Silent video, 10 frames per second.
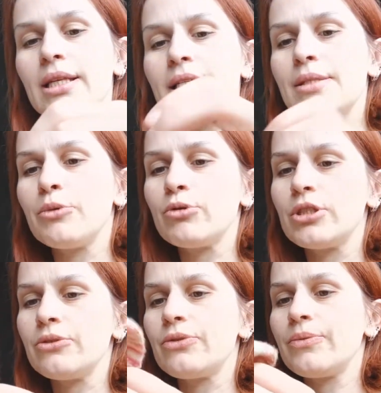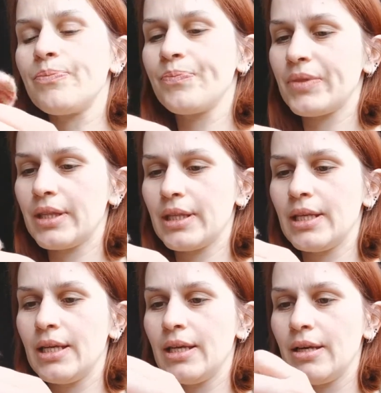lace motif
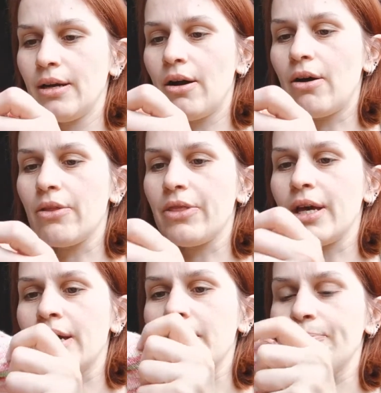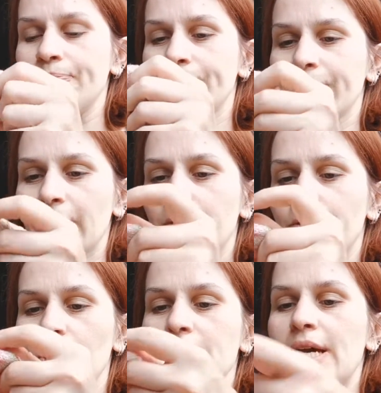on the
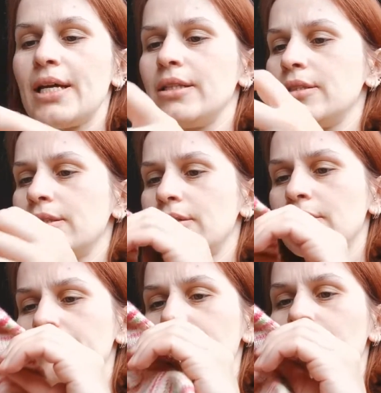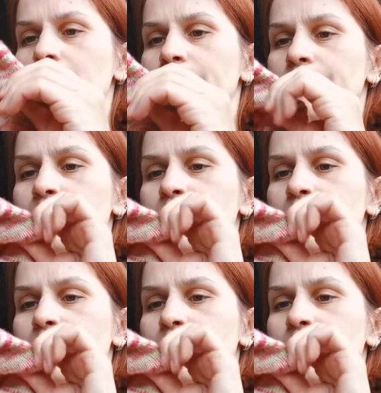front side of the